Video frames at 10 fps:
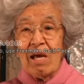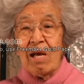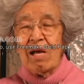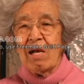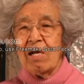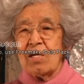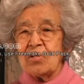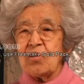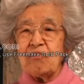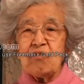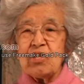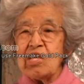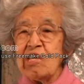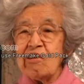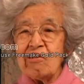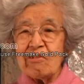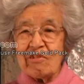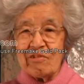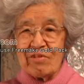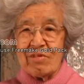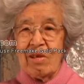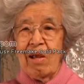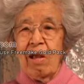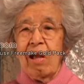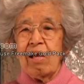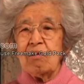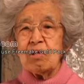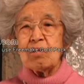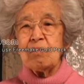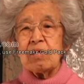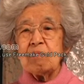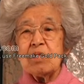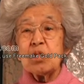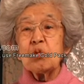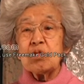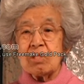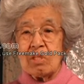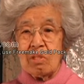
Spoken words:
So for years, it was a big mystery to them.